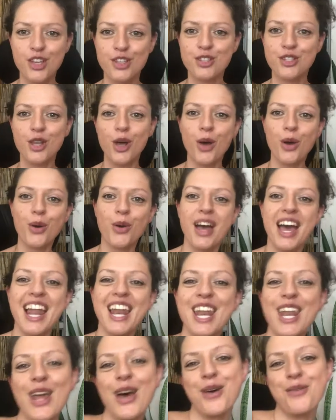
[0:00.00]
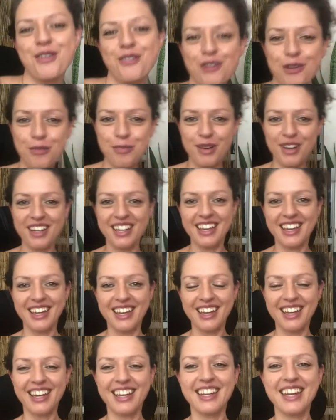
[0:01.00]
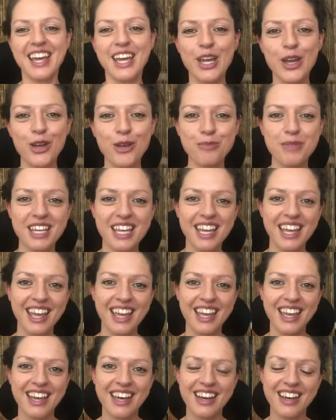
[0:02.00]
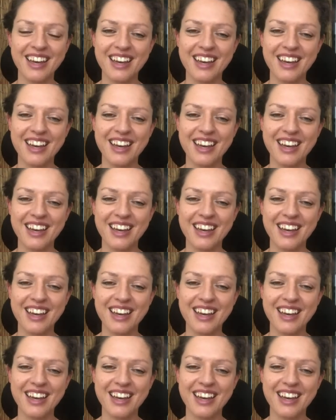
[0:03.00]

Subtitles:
So hello everybody, Naomi here,